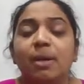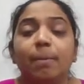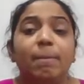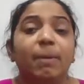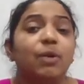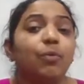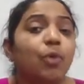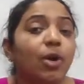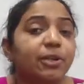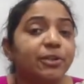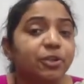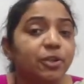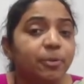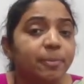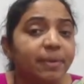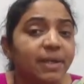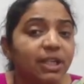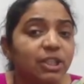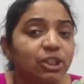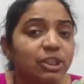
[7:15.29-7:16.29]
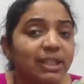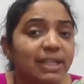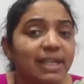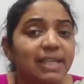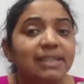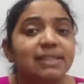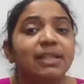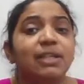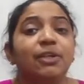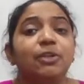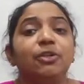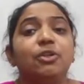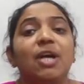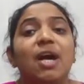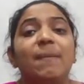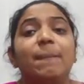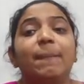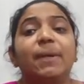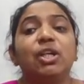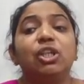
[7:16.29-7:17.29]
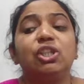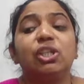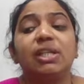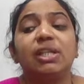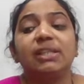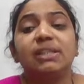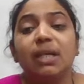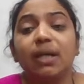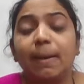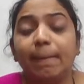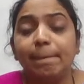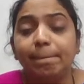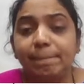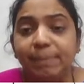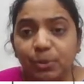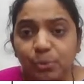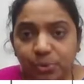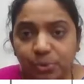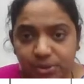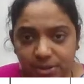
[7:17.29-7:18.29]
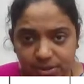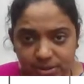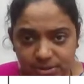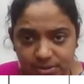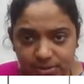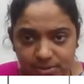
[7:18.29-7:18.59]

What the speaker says: But what you purchase? You have purchased a computer.